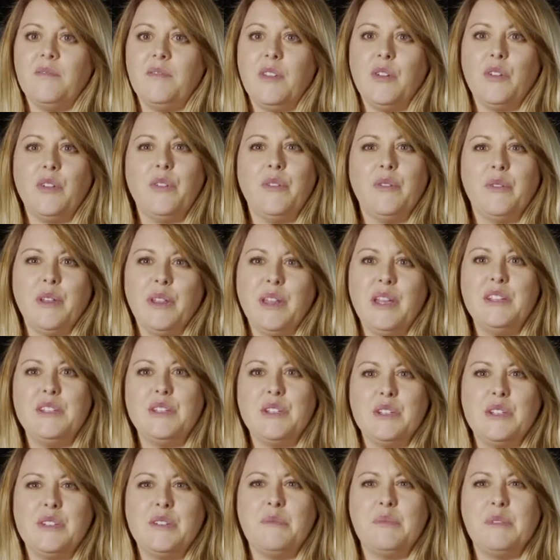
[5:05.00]
or the
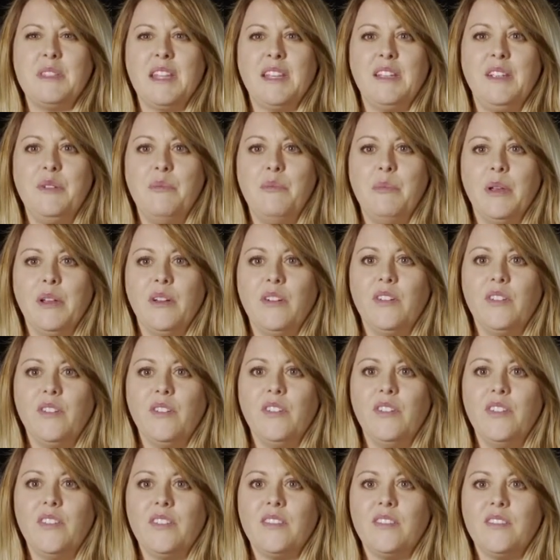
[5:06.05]
relationships that you
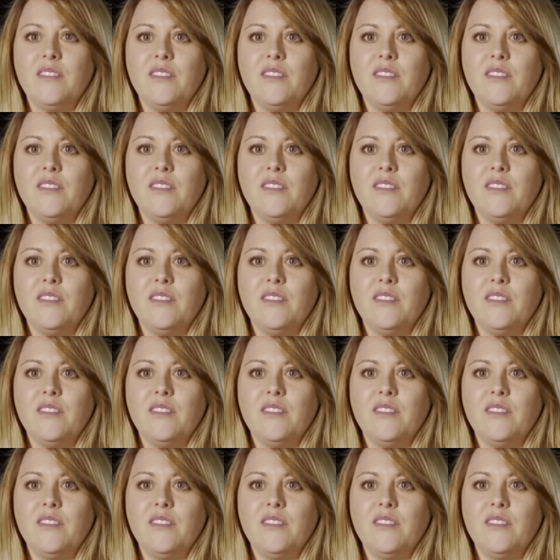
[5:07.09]
build